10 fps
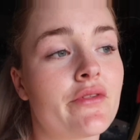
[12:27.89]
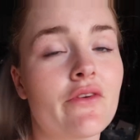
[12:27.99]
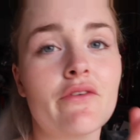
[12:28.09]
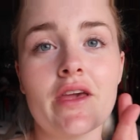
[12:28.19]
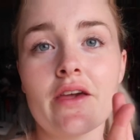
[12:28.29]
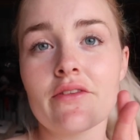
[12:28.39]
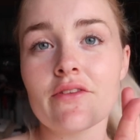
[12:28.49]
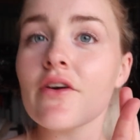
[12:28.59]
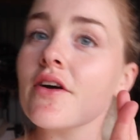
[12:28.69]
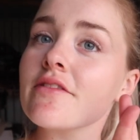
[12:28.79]
So fingers
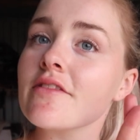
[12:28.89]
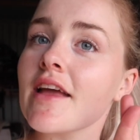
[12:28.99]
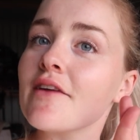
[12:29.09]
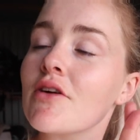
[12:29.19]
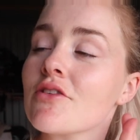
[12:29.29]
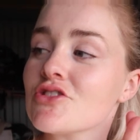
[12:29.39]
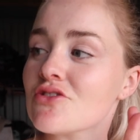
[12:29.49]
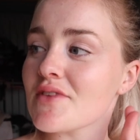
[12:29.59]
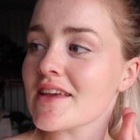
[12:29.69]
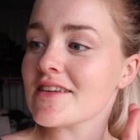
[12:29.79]
crossed, everyone cross
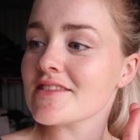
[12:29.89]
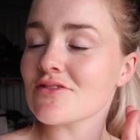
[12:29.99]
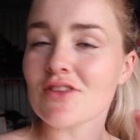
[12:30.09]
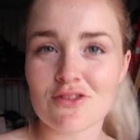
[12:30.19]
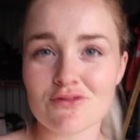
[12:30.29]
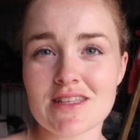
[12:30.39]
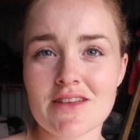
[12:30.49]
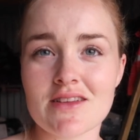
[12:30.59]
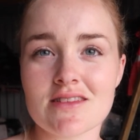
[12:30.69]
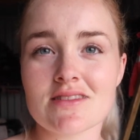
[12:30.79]
your fingers, although you'll
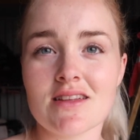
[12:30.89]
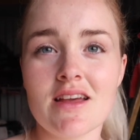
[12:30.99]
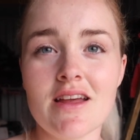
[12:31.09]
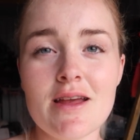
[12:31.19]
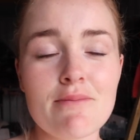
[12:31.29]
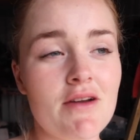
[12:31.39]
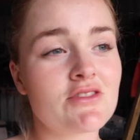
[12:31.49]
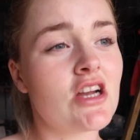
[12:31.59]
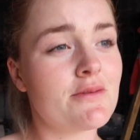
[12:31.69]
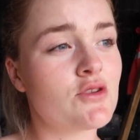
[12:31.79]
see this, by the
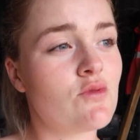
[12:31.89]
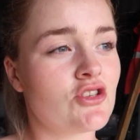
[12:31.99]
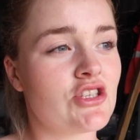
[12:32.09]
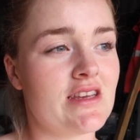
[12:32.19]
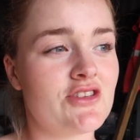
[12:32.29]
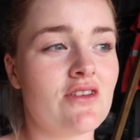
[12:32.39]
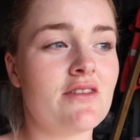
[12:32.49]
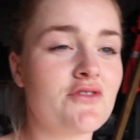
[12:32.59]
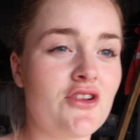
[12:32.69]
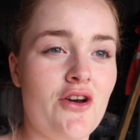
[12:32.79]
time you watch this, you'll
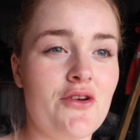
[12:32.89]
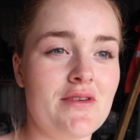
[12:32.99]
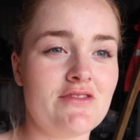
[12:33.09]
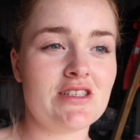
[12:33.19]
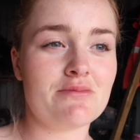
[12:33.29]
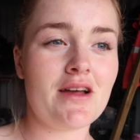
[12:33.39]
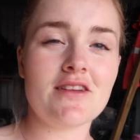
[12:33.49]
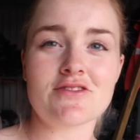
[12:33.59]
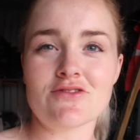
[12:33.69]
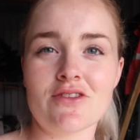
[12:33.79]
have to know if she's
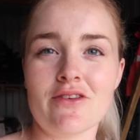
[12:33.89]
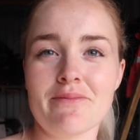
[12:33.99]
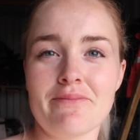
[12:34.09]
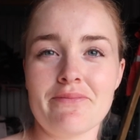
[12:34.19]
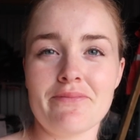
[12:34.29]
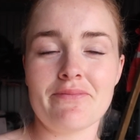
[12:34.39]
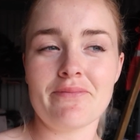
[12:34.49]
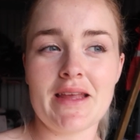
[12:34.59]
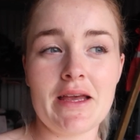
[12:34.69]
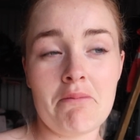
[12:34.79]
passed or not.
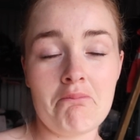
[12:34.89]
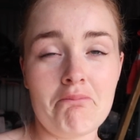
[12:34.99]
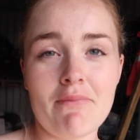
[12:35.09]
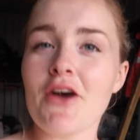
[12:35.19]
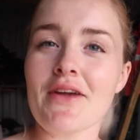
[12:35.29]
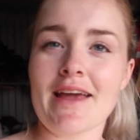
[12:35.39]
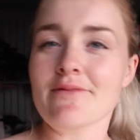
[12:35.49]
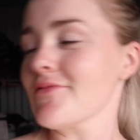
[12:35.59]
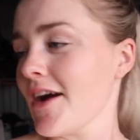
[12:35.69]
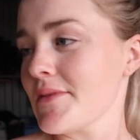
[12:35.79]
Okay,
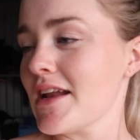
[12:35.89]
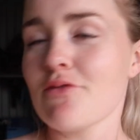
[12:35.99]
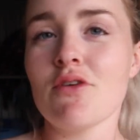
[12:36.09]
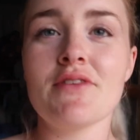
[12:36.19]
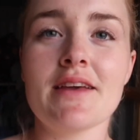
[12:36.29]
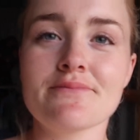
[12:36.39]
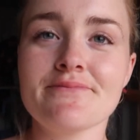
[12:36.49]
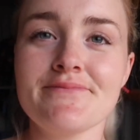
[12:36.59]
right, enough waffling.